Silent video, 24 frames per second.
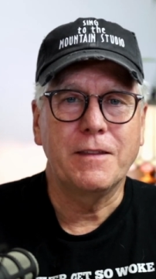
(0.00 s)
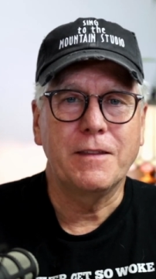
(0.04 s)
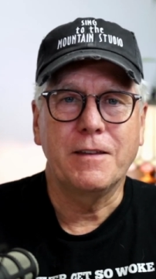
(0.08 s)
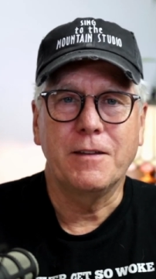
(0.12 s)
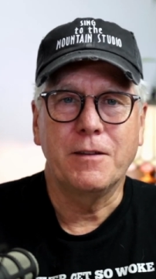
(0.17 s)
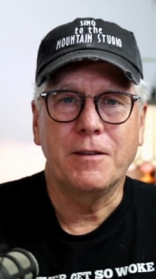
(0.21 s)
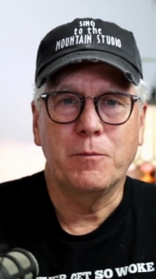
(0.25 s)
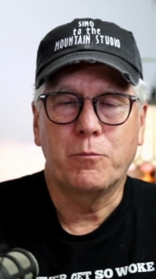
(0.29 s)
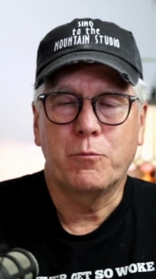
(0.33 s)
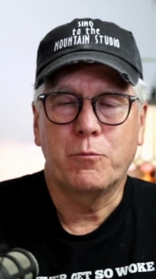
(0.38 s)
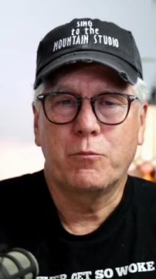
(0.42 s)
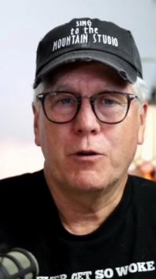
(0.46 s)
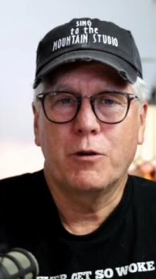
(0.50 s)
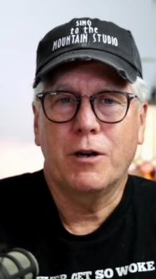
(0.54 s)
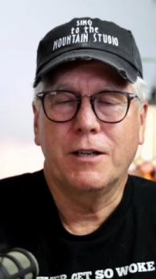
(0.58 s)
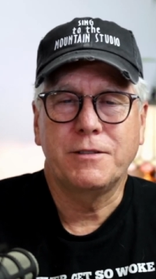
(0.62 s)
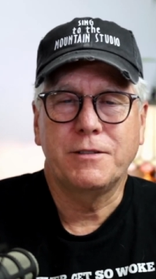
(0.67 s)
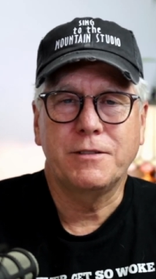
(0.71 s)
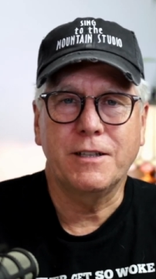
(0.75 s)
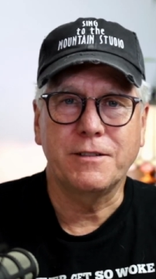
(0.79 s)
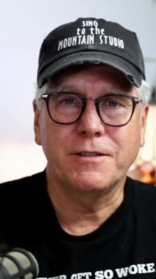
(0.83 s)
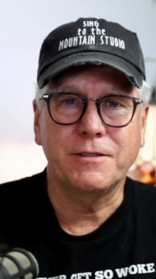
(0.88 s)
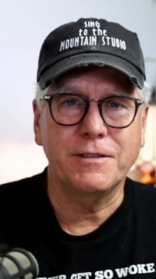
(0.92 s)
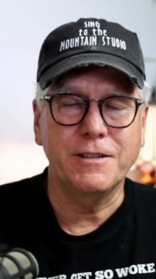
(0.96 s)
the
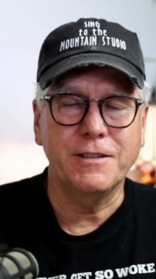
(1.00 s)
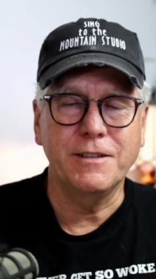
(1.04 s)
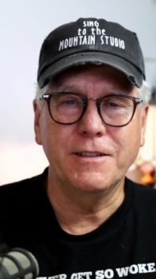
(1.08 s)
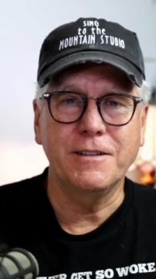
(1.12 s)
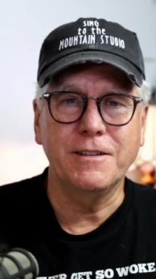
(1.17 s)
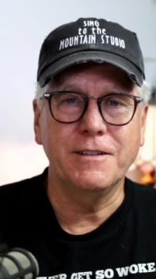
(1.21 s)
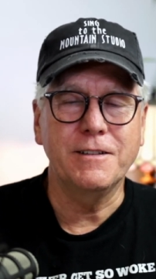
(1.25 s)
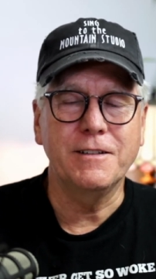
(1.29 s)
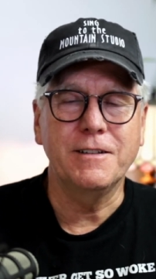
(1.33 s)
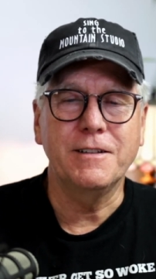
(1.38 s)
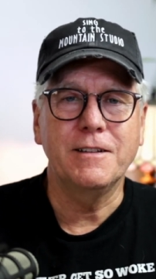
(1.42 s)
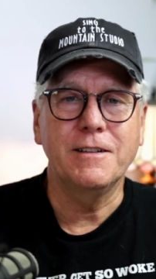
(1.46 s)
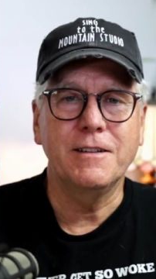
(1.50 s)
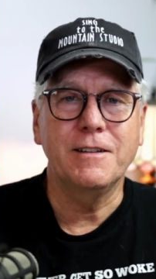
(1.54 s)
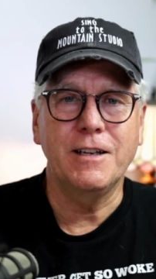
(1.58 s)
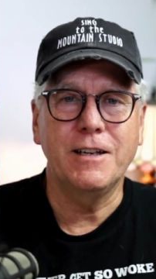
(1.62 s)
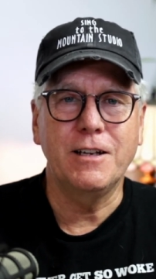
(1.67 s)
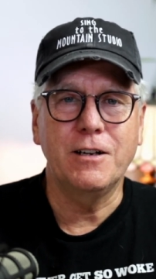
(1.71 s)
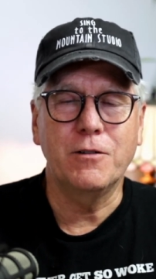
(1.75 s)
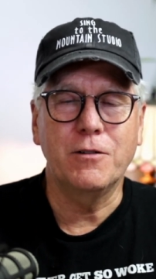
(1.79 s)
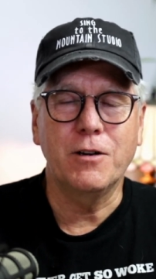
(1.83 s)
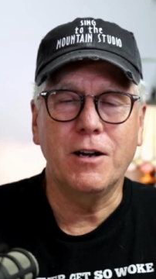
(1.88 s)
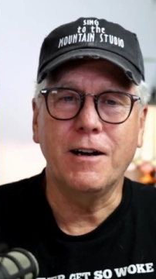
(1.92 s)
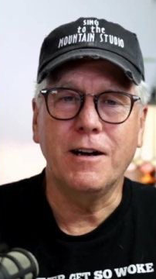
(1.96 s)
processing
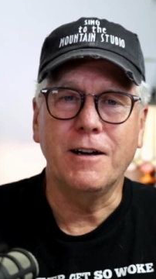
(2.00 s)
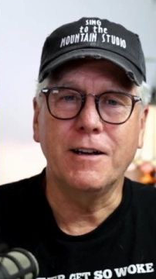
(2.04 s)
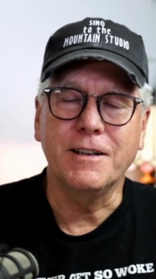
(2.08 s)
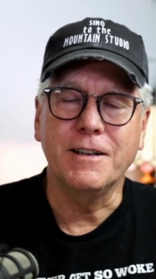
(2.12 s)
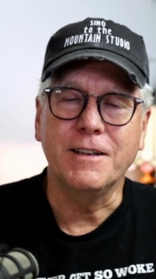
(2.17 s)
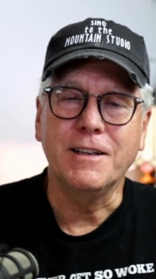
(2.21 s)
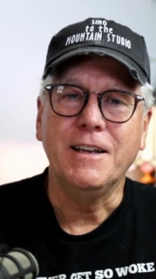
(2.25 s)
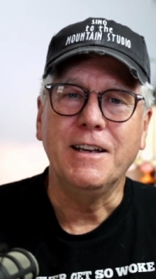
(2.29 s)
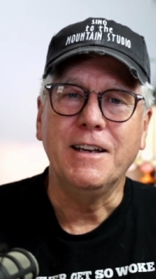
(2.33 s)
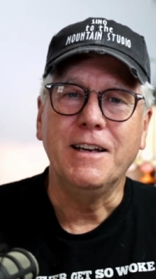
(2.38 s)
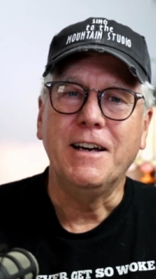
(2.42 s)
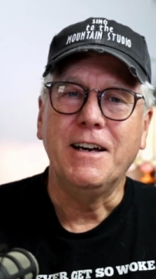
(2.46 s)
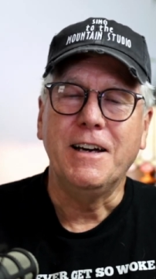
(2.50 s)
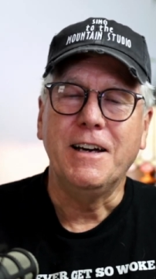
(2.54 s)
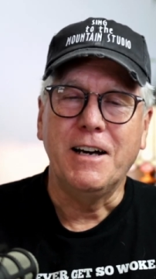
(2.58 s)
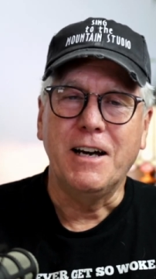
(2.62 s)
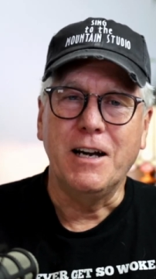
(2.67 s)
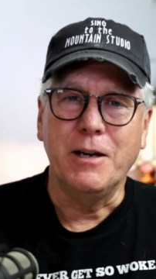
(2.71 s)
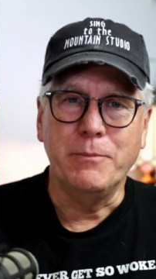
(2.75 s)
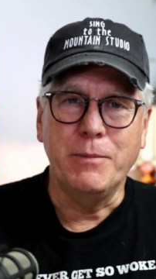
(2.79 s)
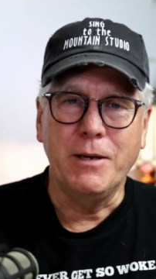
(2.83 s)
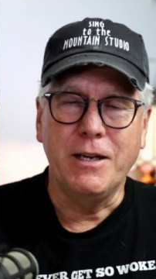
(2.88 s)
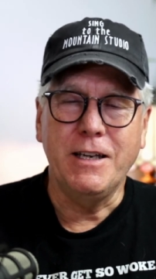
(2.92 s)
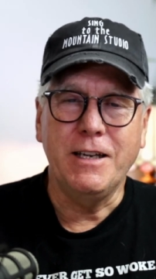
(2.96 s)
later on,
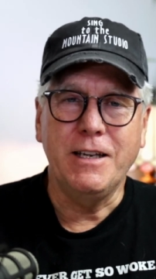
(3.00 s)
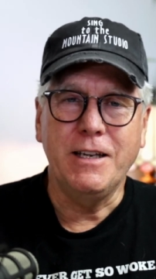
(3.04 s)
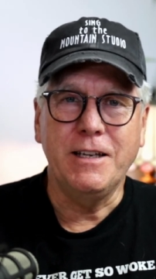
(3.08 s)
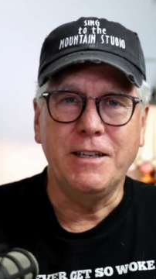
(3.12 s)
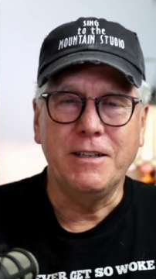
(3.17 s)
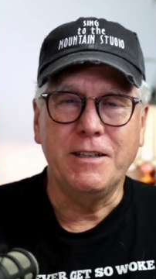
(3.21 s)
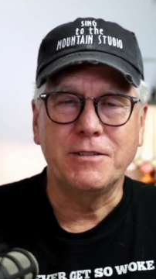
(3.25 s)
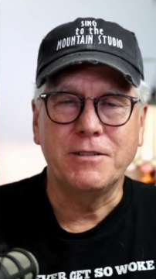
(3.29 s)
I may